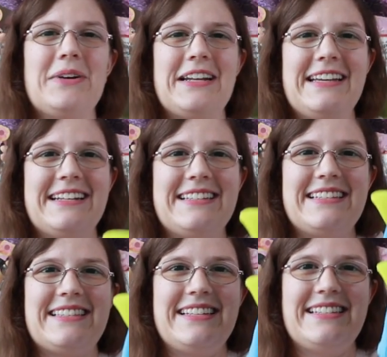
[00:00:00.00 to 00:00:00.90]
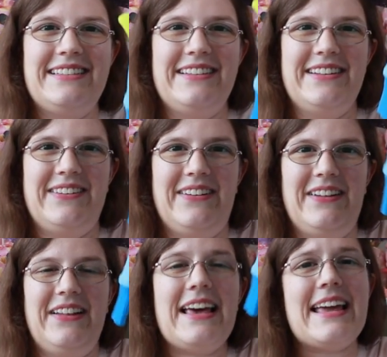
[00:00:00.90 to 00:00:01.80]
But it is this
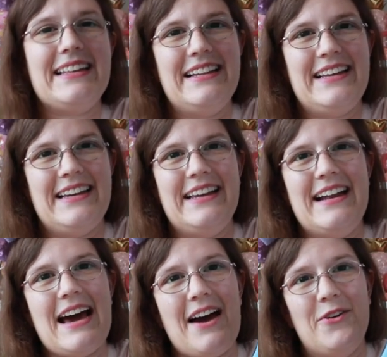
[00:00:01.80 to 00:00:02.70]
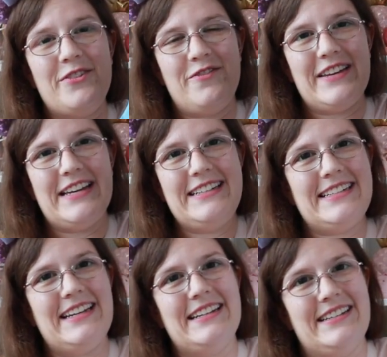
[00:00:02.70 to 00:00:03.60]
little alien
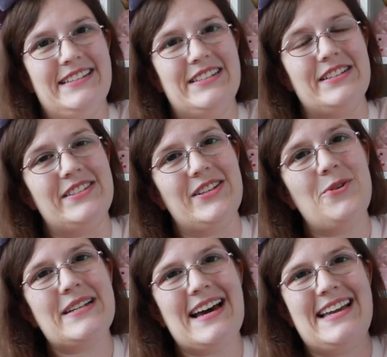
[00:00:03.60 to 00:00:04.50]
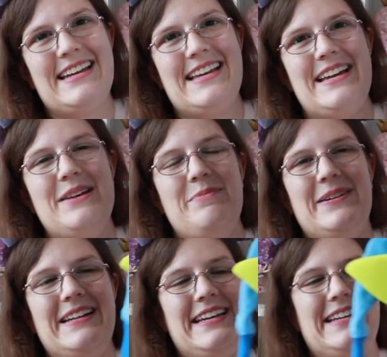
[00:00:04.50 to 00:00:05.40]
outfit. It is so tiny, but